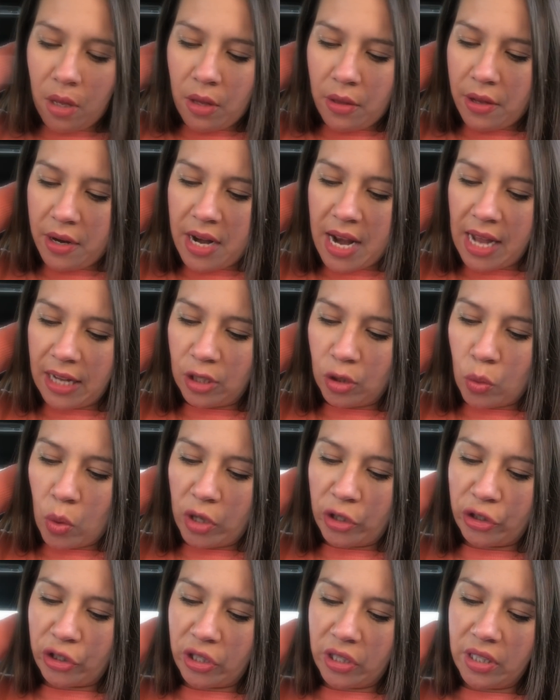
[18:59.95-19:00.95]
The next
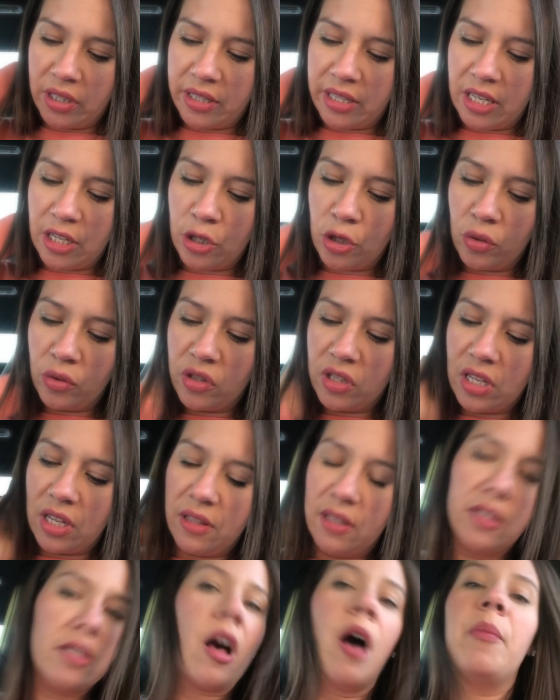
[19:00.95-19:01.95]
question, did you see
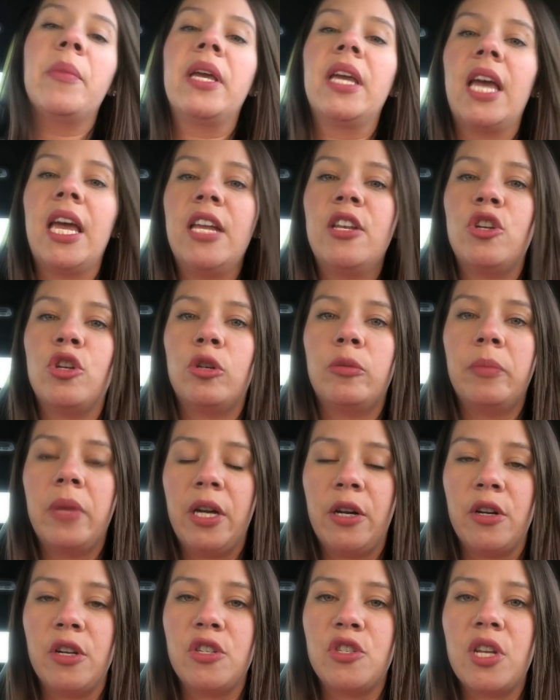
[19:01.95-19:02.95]
this coming in your
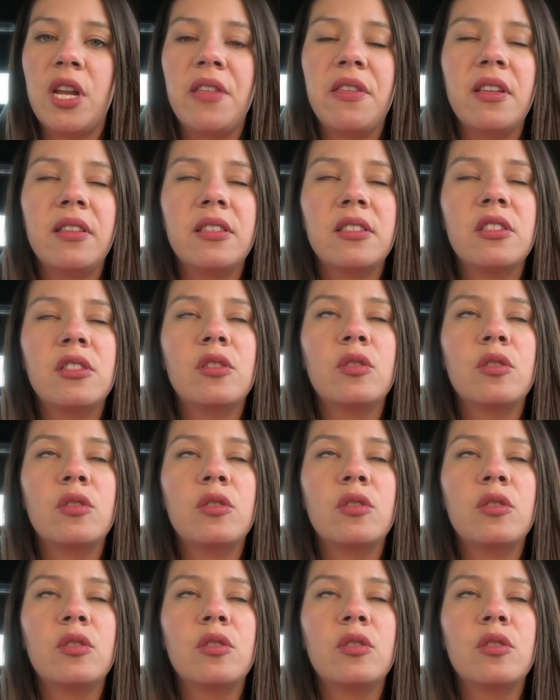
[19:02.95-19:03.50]
marriage? And I think this